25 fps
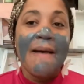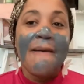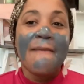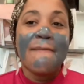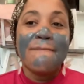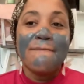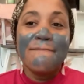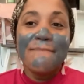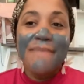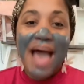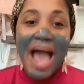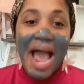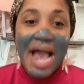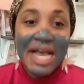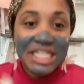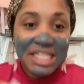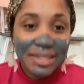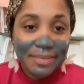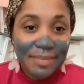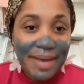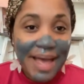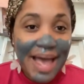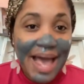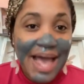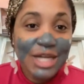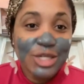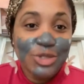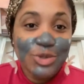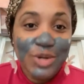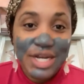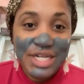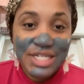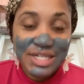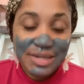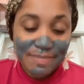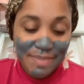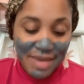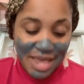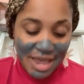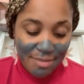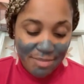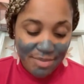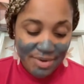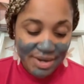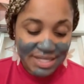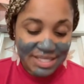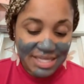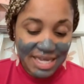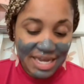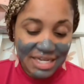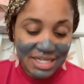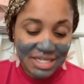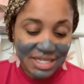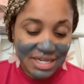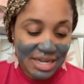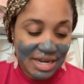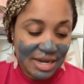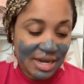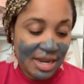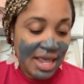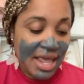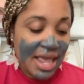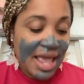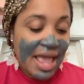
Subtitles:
maximum hydration pampering session.